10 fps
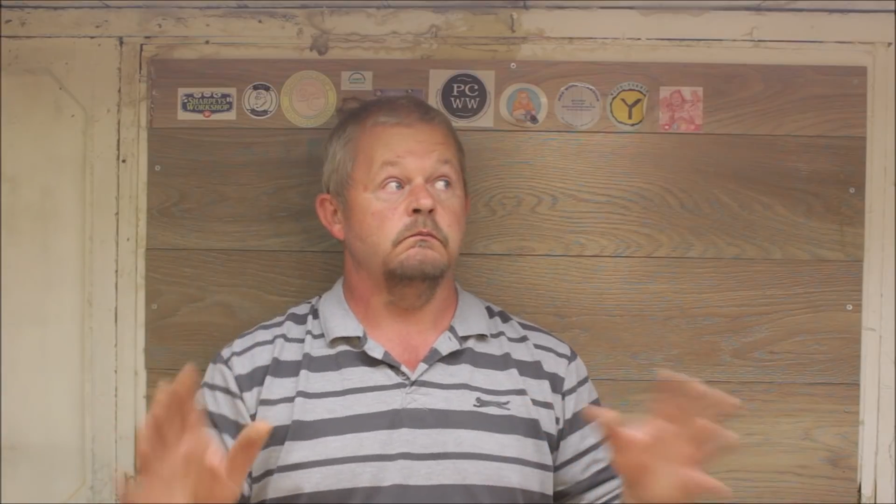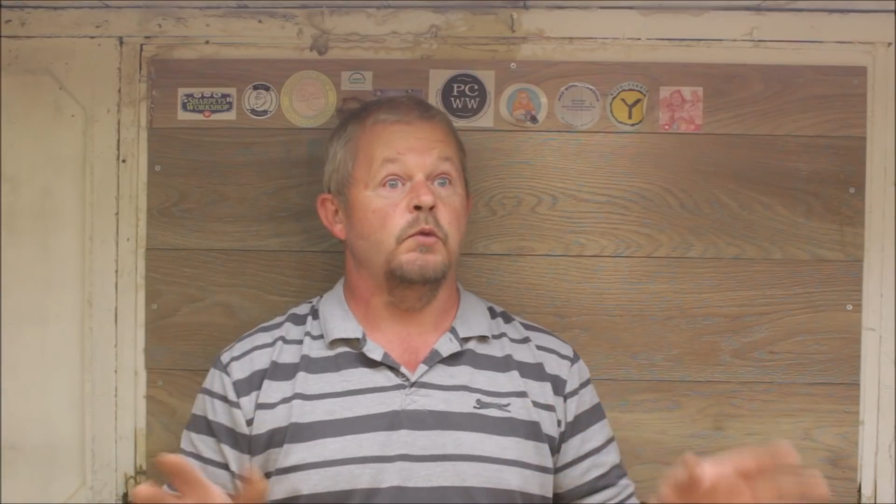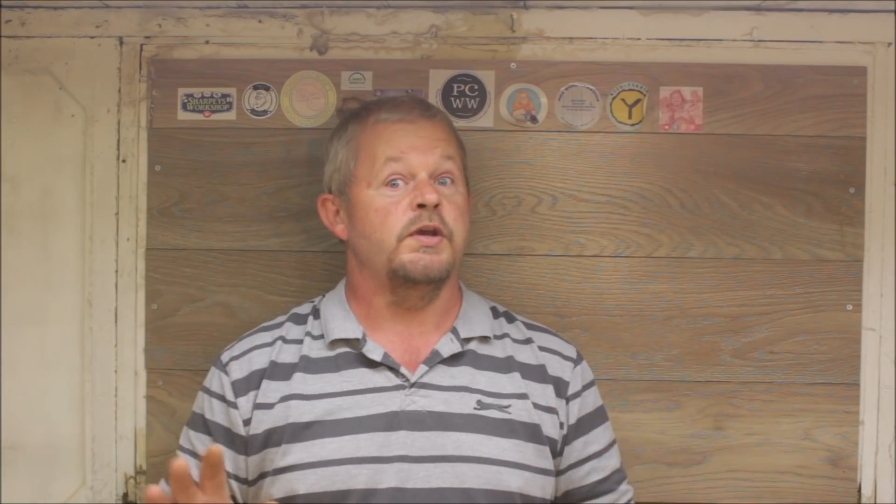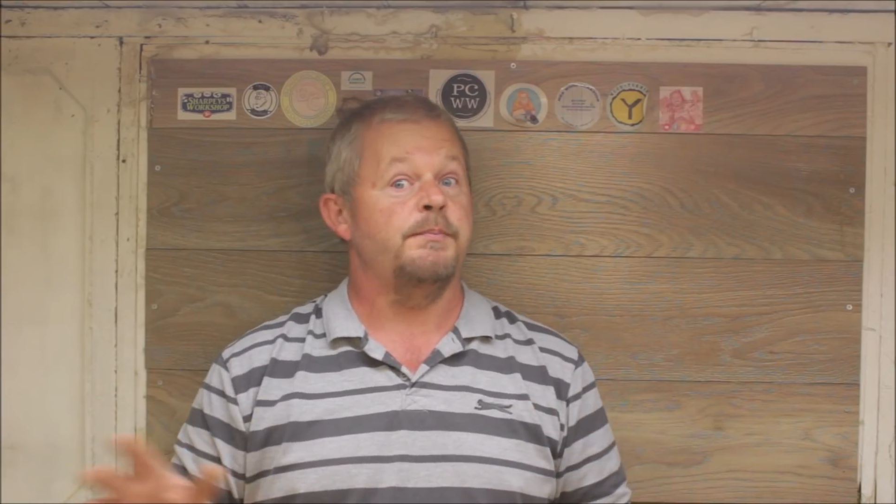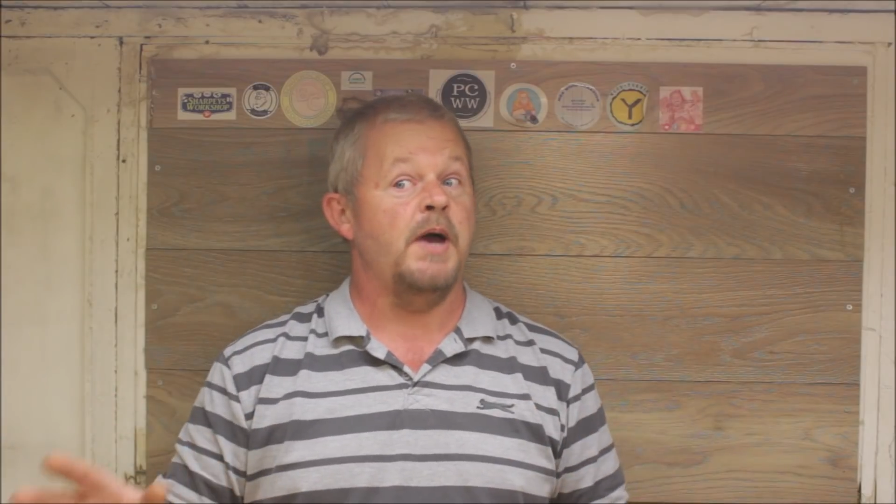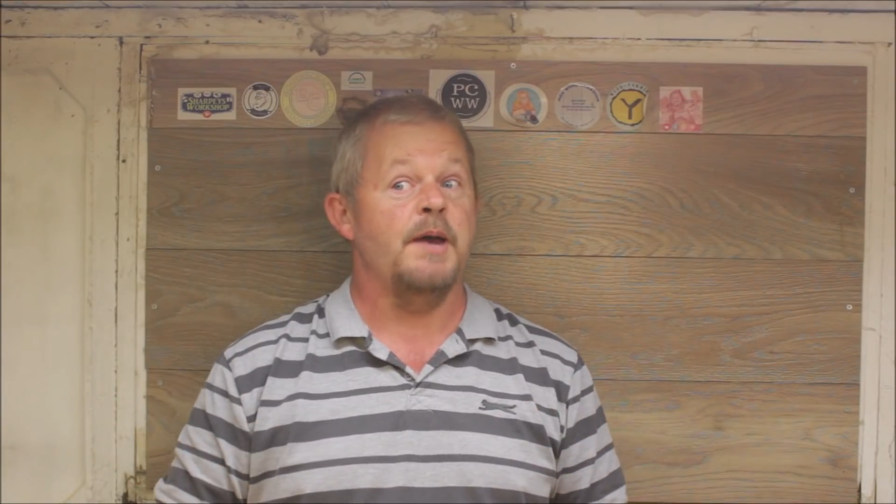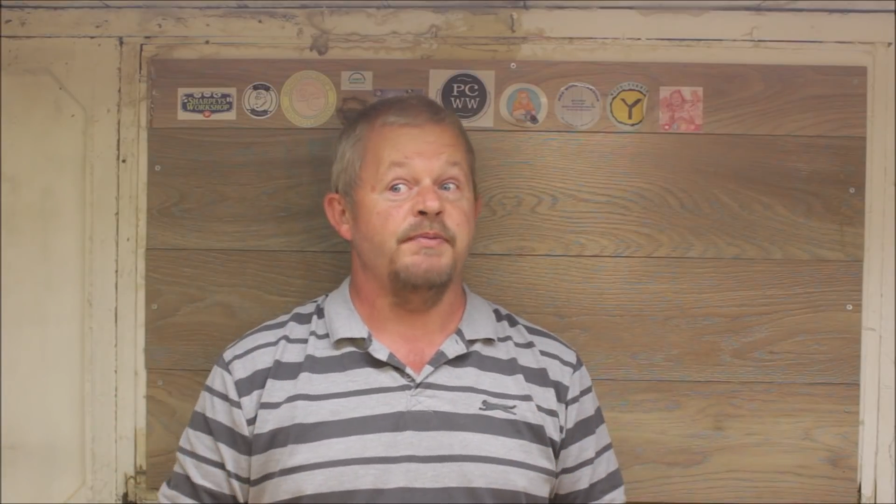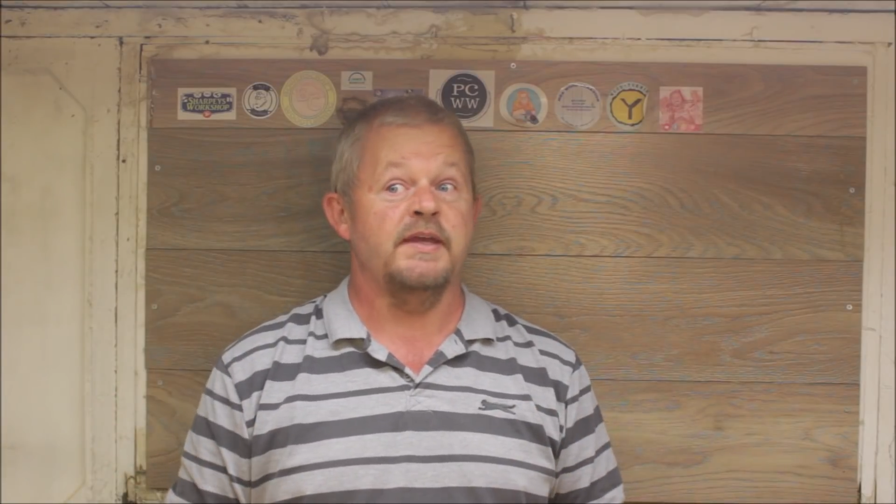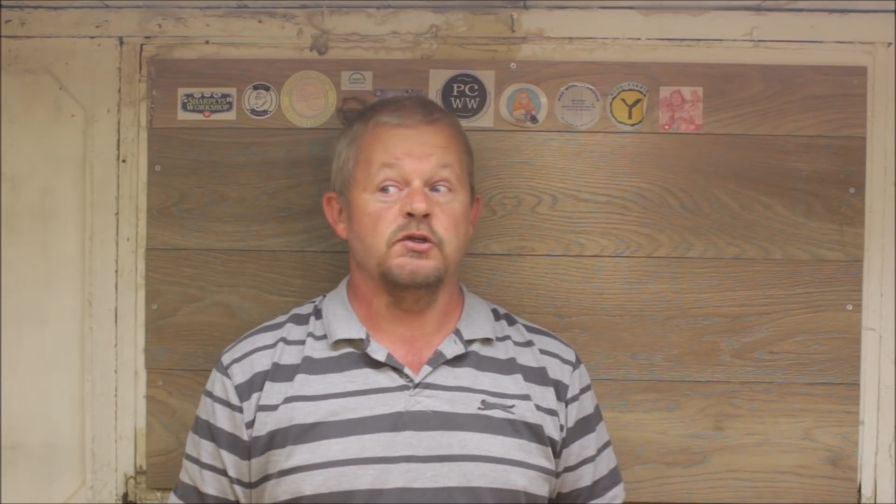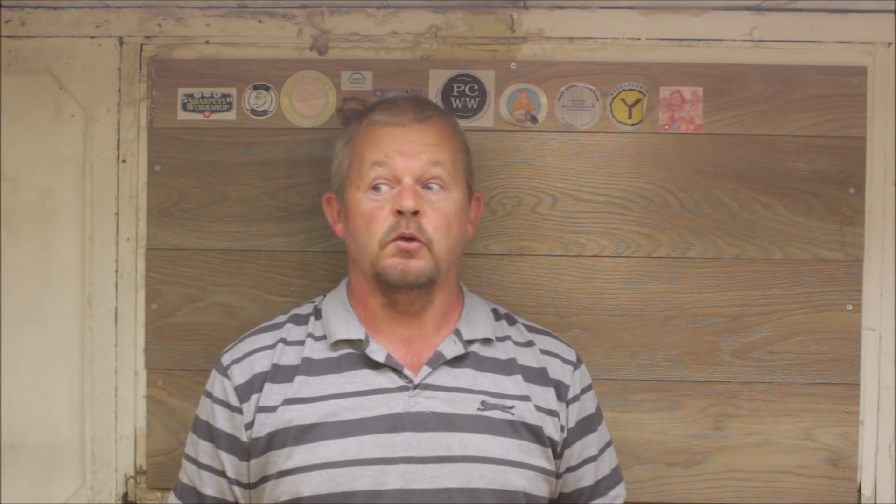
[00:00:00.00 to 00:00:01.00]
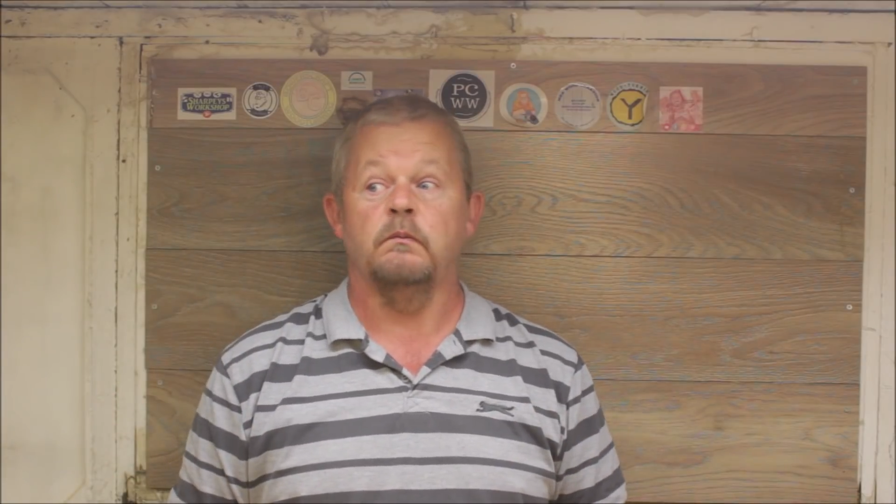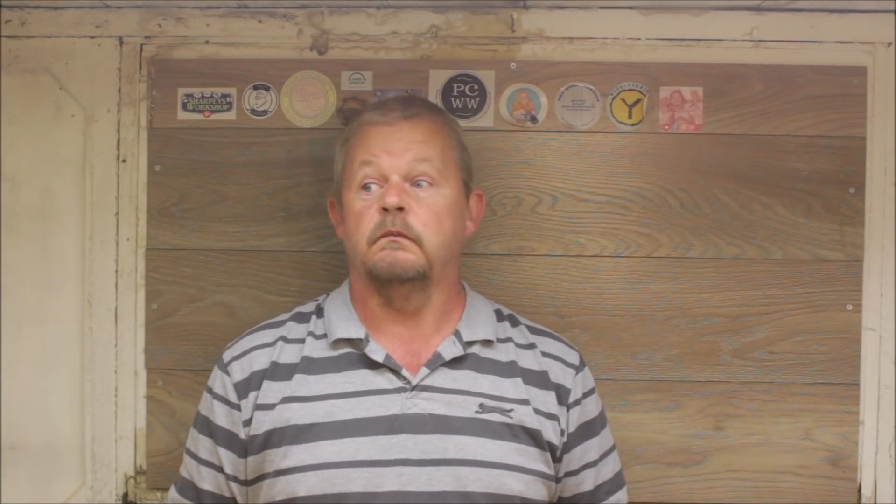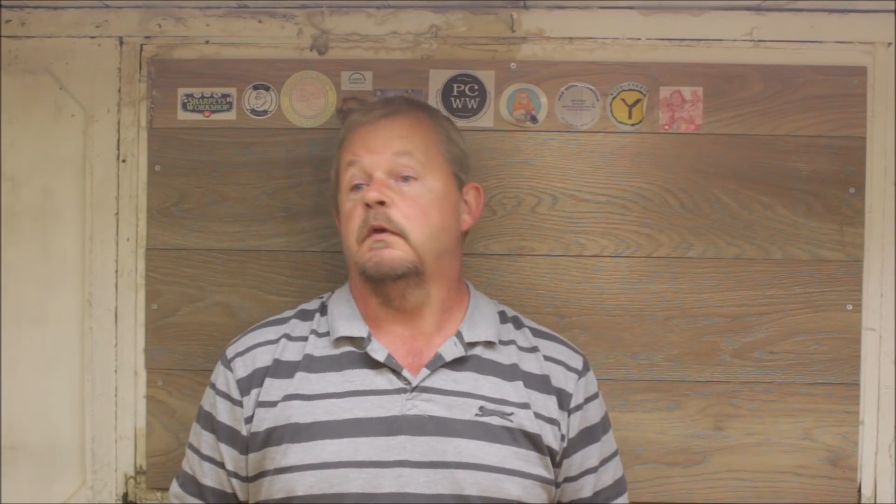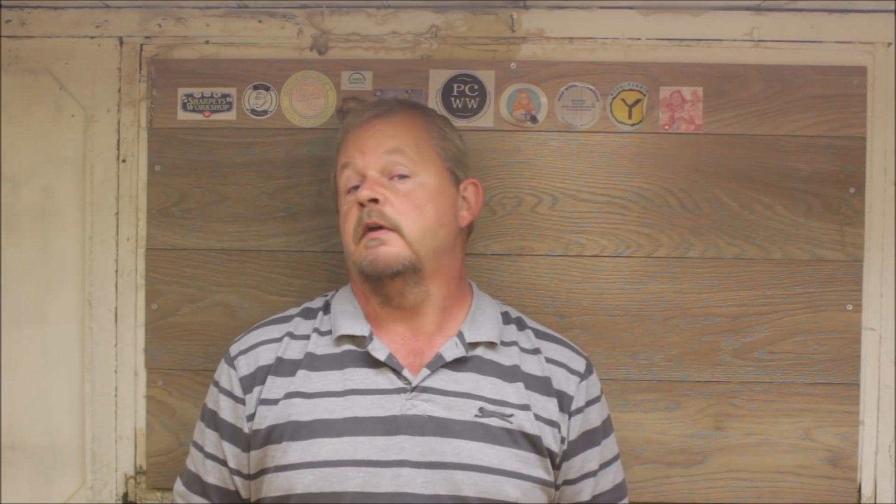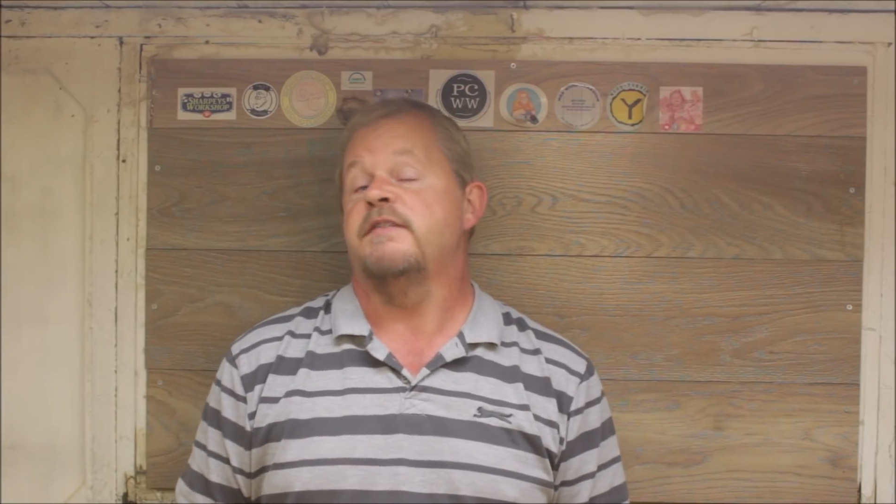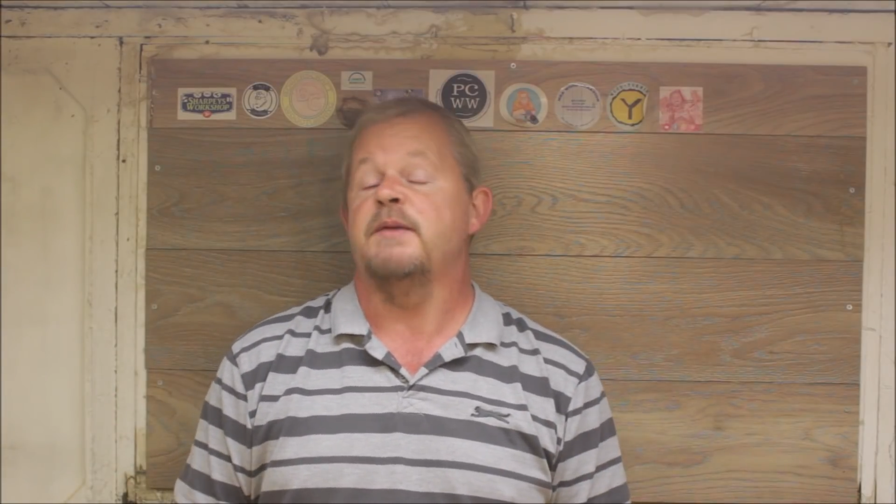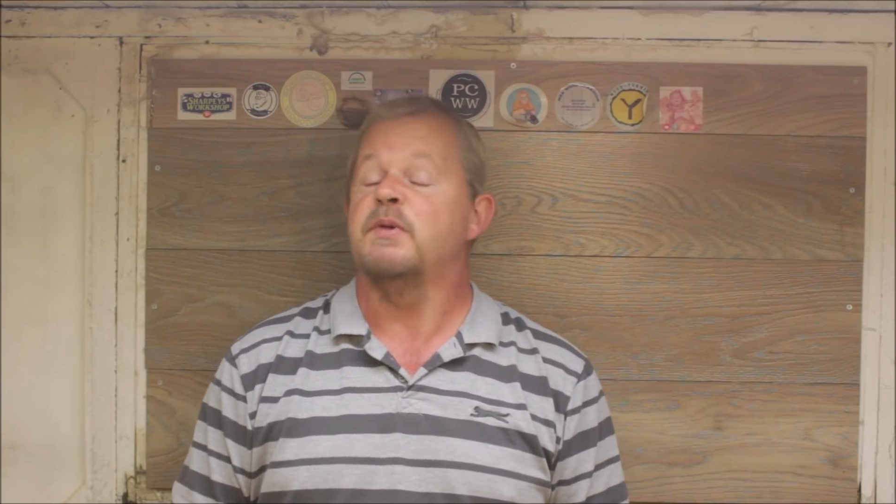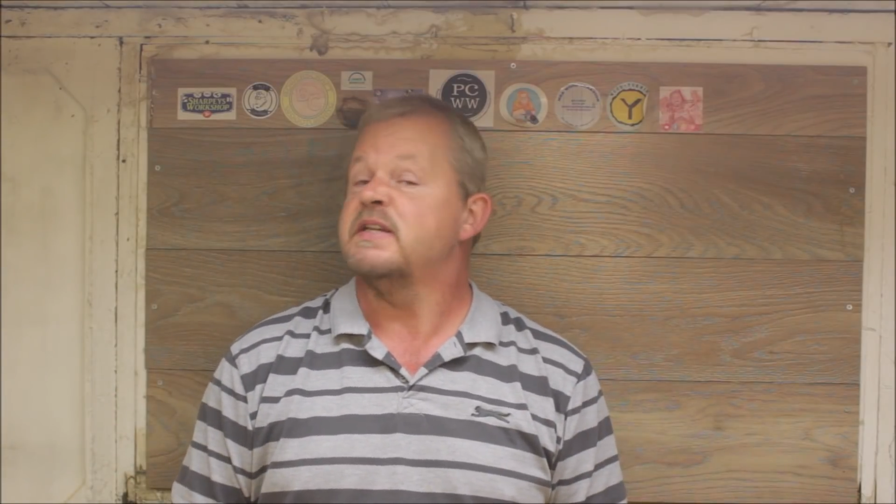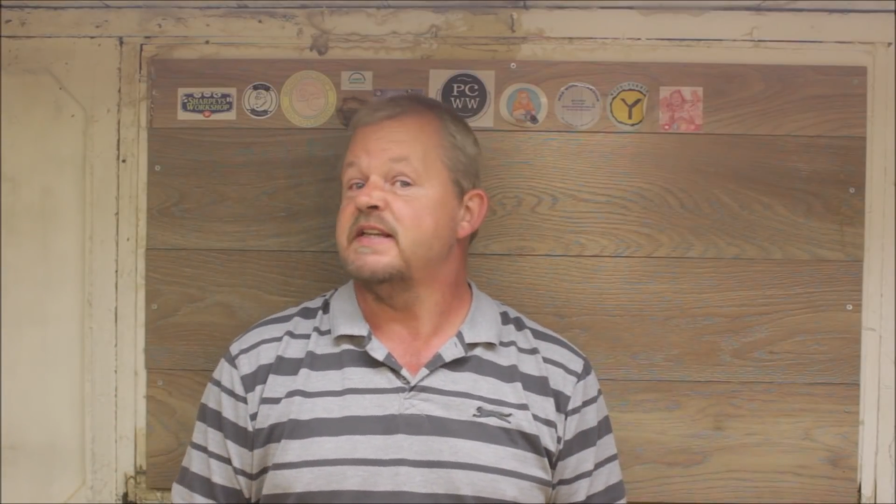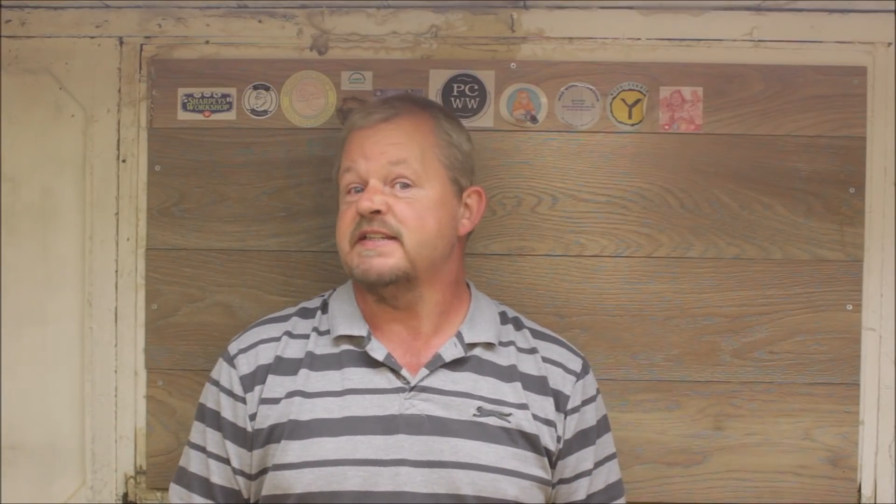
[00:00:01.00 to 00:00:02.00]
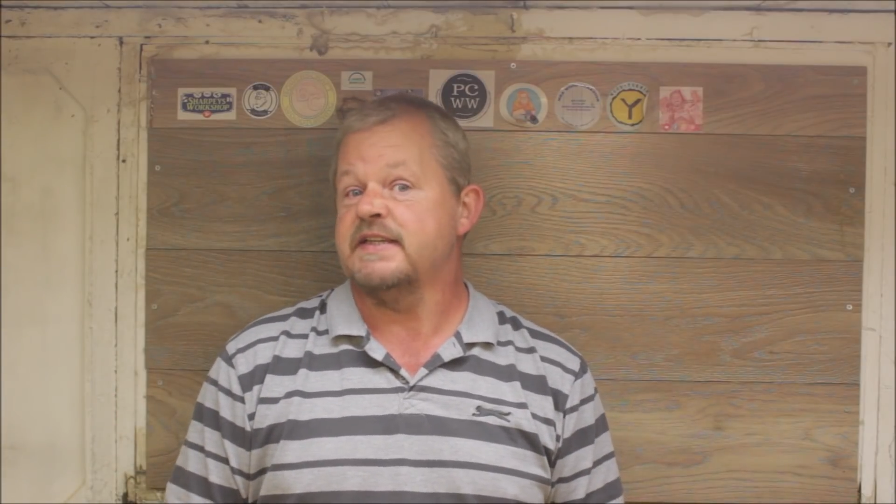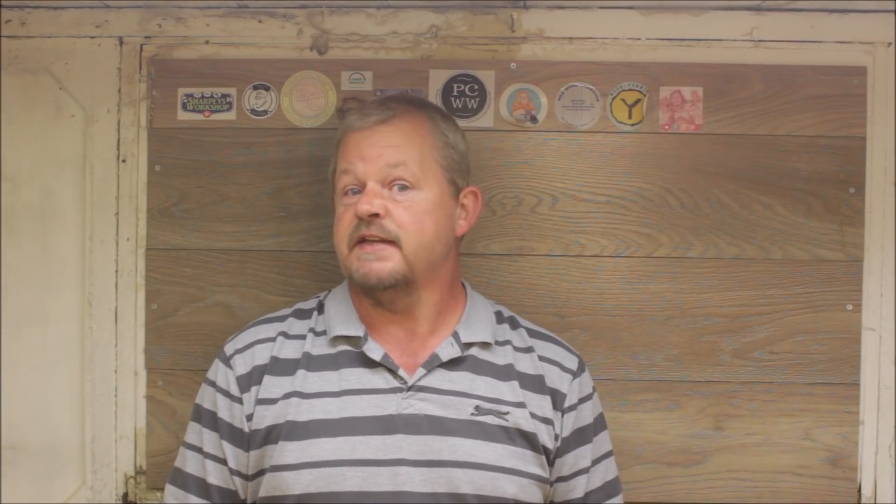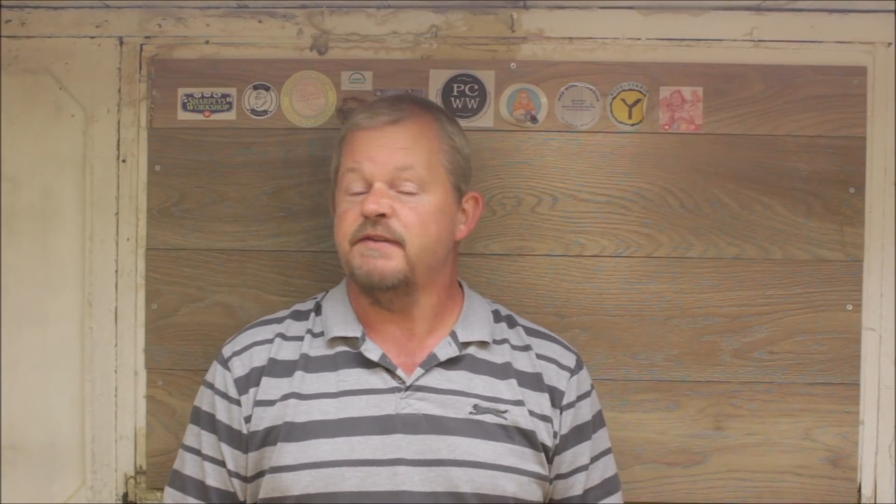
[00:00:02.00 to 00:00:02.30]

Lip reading: where to pipe things up, if anybody's listening,